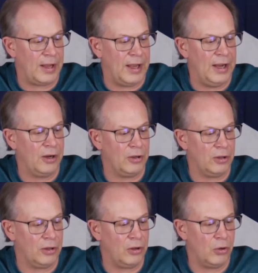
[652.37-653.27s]

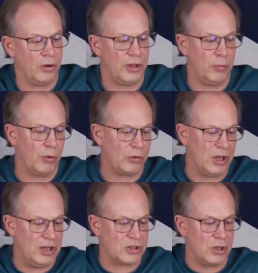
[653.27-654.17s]
angle or the
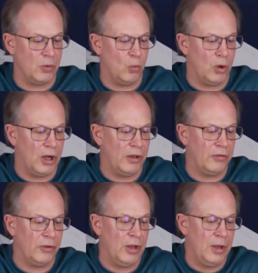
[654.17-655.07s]
rotation
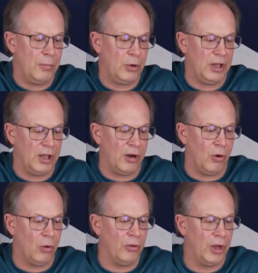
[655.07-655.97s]
was putting in a
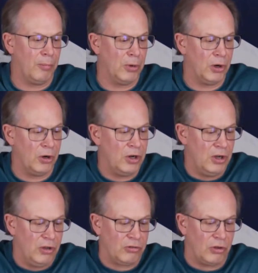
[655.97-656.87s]
whole number,
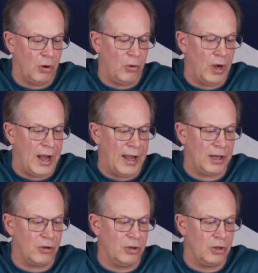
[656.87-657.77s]
so
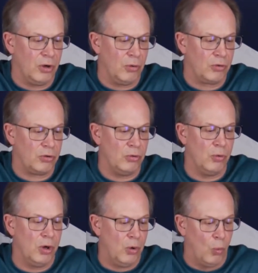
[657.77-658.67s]
I could go
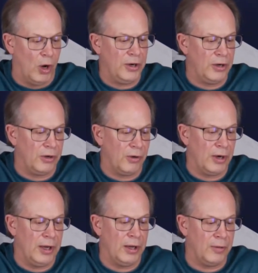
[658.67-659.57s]
to 1
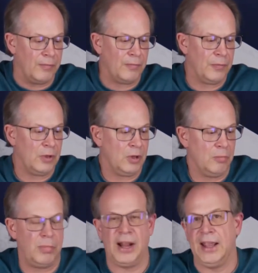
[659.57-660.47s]
degree,
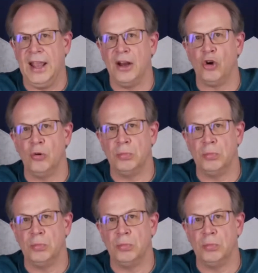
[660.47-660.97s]
but I can't go